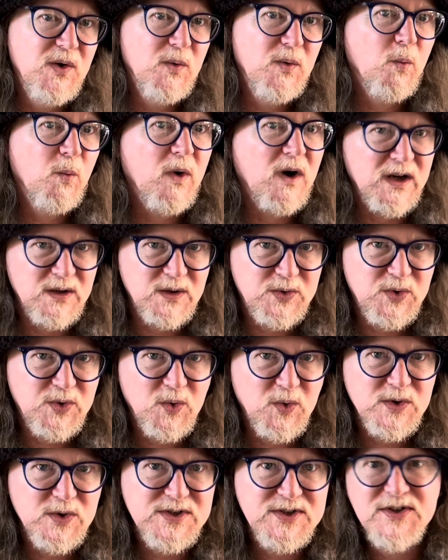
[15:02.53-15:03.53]
Wild
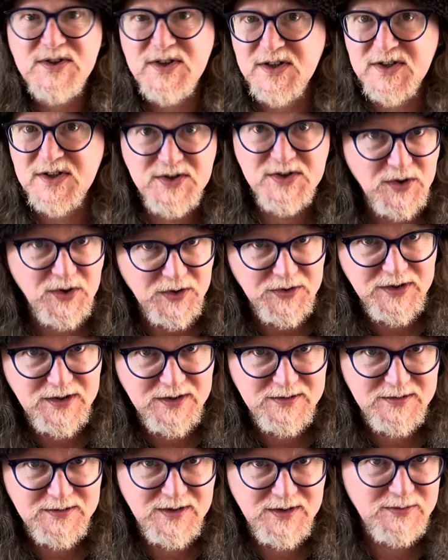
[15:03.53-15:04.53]
Horses. It's not
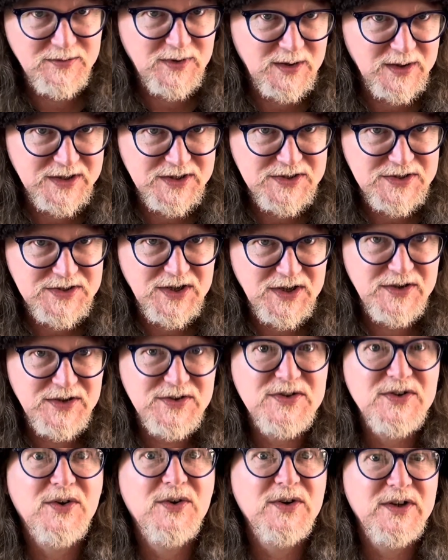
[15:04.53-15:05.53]
the Rolling Stones
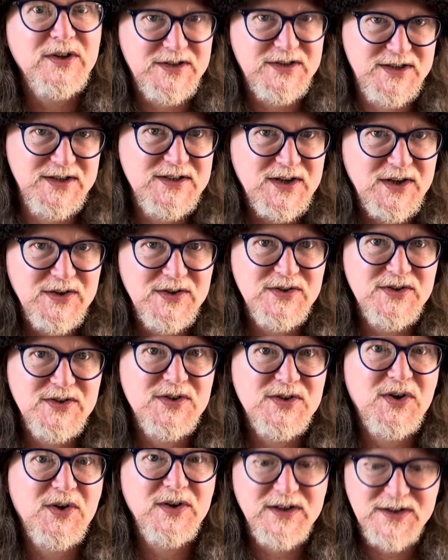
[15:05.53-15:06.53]
song, it's his own
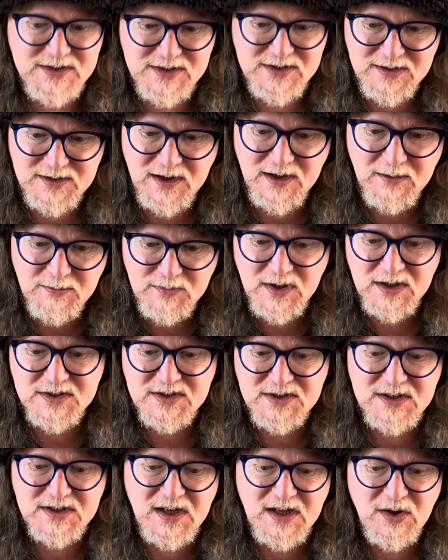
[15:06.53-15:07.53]
song. It's a
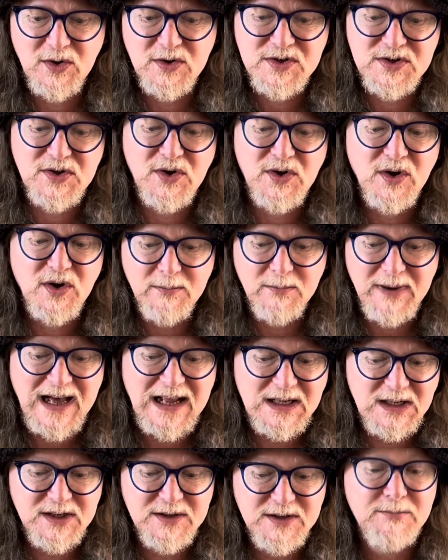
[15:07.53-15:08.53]
slower song, a
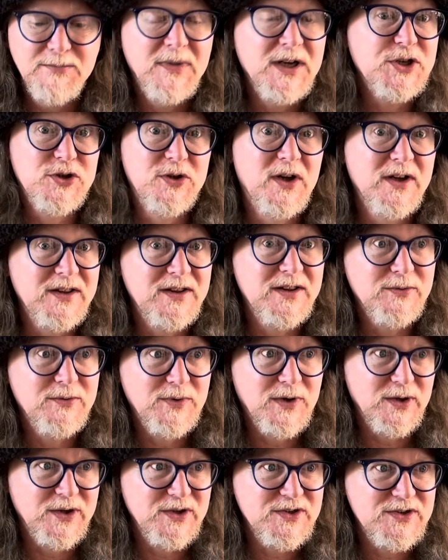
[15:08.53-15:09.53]
ballad, much like the
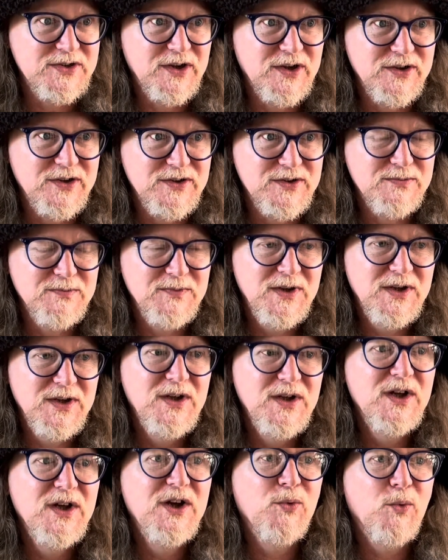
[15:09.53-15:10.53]
Rolling Stones'
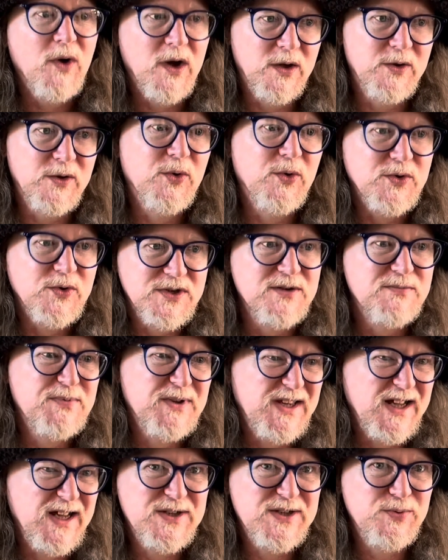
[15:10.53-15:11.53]
Wild Horses,
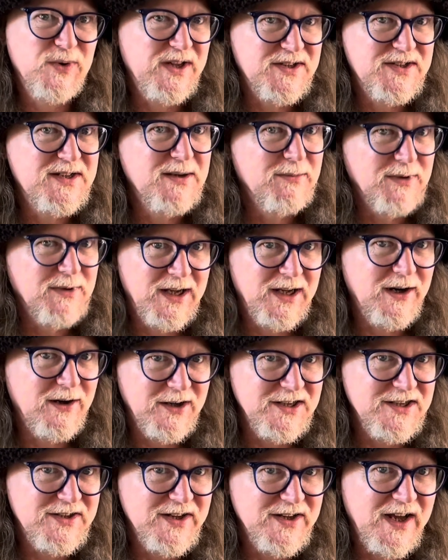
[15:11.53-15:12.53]
but that's where the
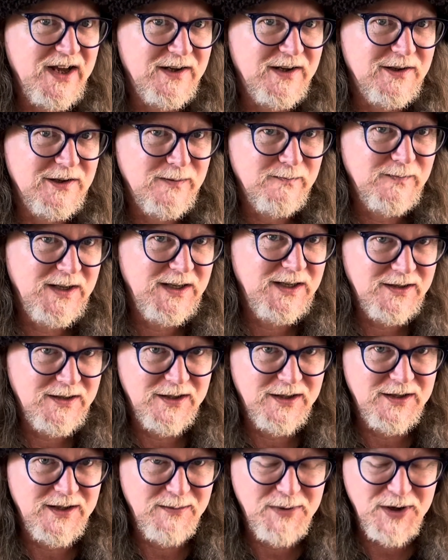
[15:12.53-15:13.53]
similarities end, in
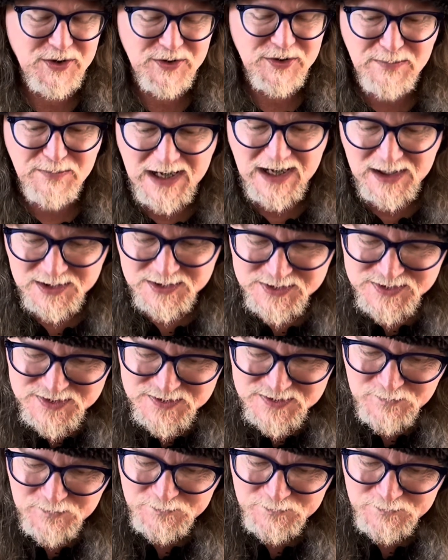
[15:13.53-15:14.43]
that they're both ballads.